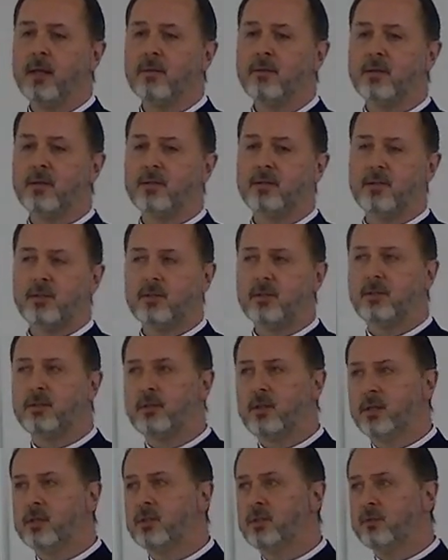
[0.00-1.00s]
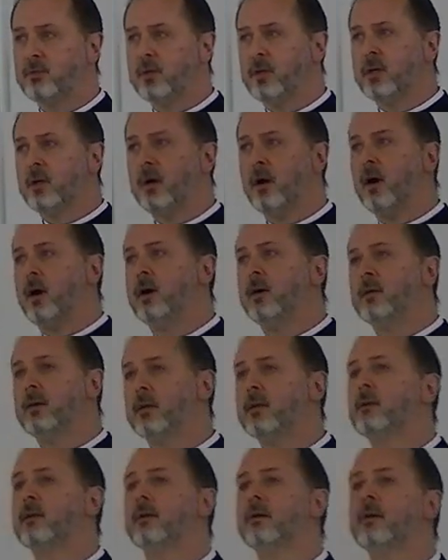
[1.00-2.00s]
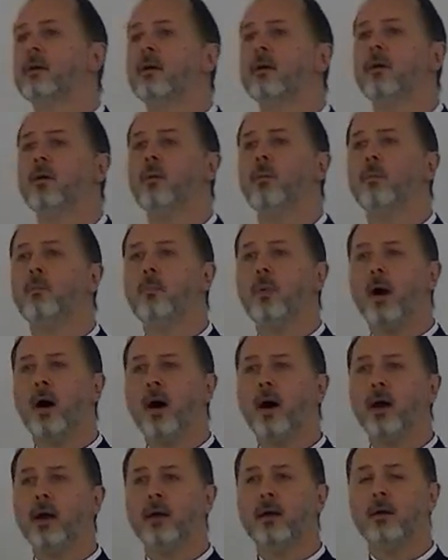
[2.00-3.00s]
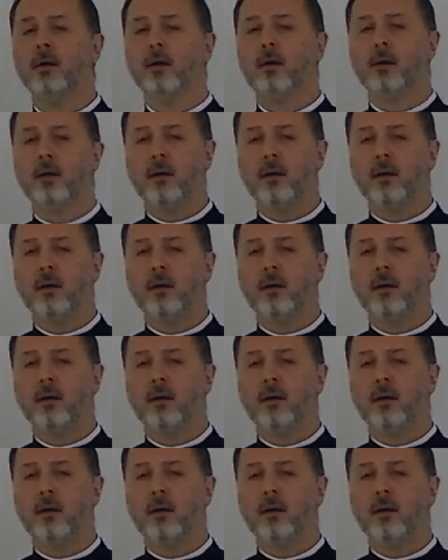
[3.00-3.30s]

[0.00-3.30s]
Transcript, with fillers: This is disregarded by